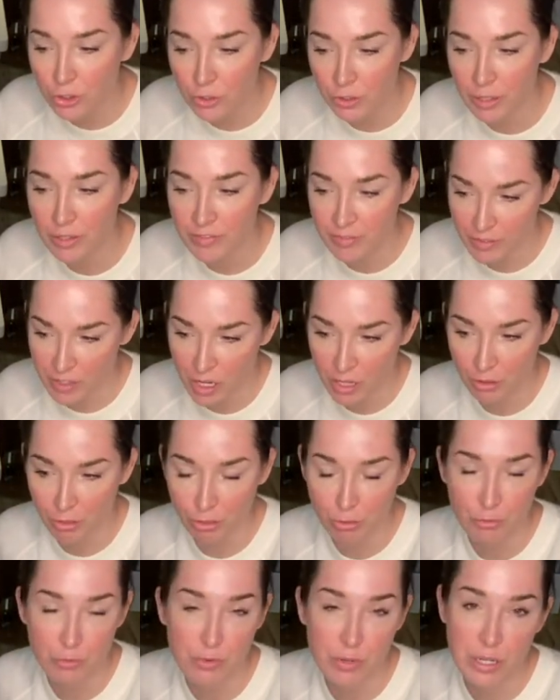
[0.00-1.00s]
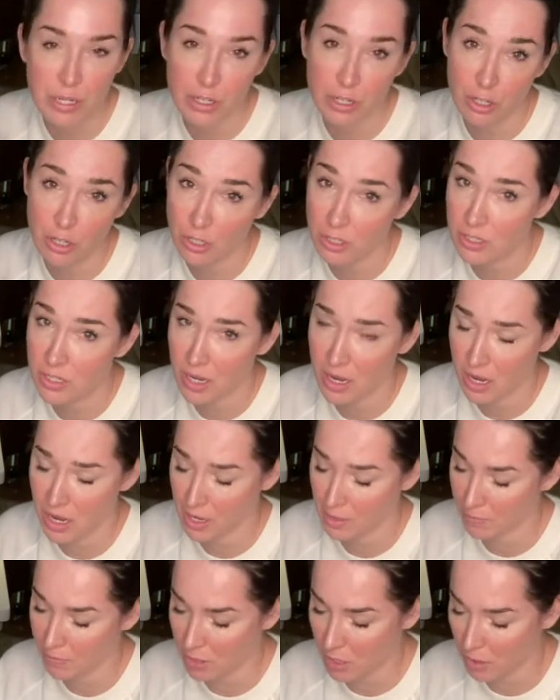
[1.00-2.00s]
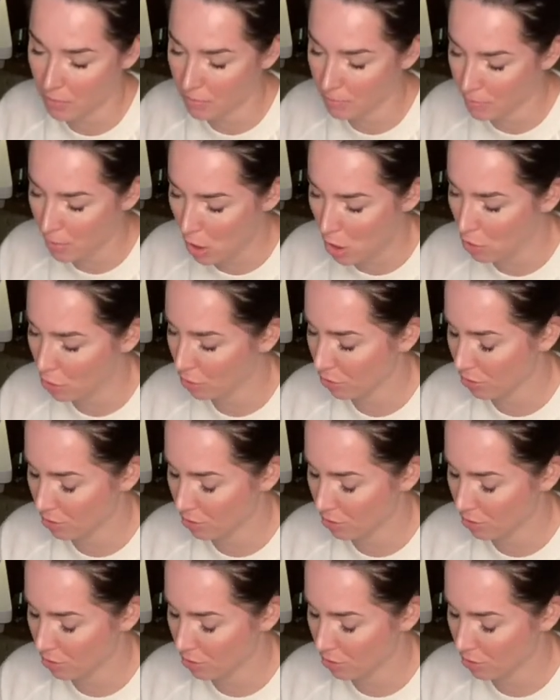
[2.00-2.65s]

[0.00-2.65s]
if not 3 good times on both